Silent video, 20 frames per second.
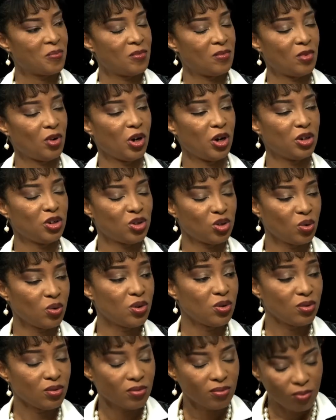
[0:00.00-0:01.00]
All right, so
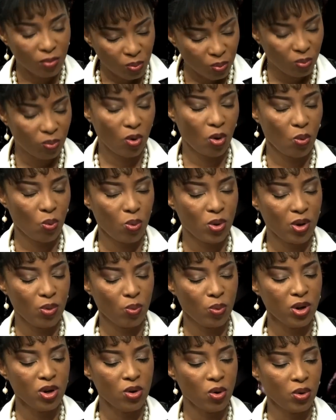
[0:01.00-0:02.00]

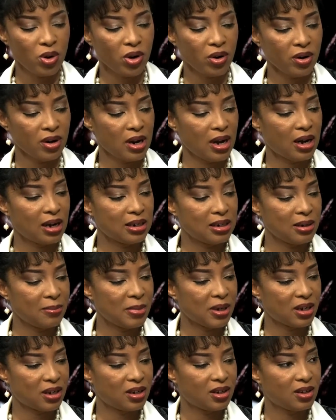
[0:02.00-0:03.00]
we know you're an
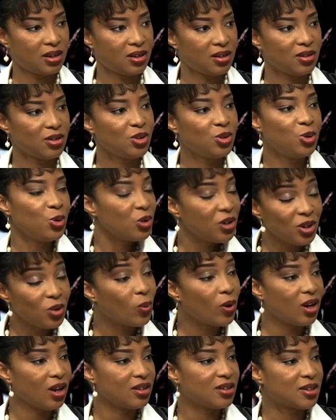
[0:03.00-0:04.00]
academic. Yeah. You did
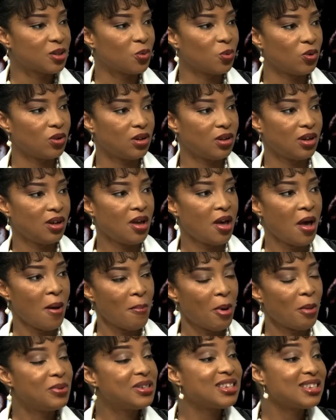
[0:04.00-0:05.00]
well at school.
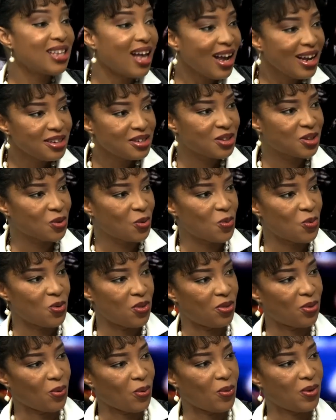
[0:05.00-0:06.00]
But besides school
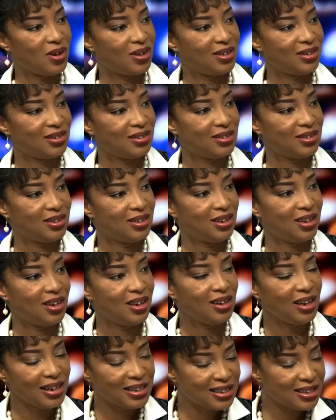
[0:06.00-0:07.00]
though,
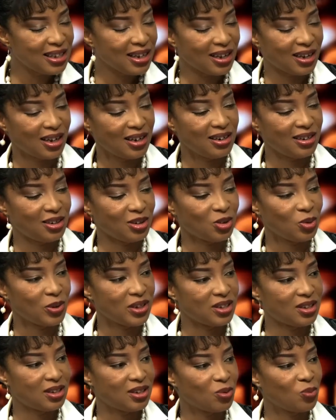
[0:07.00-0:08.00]
let's take a little
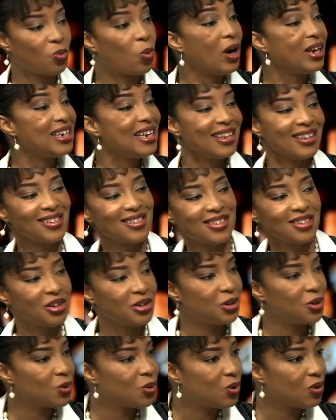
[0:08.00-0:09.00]
twist. What else are
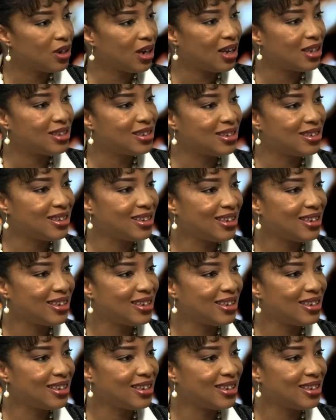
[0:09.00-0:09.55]
you good at?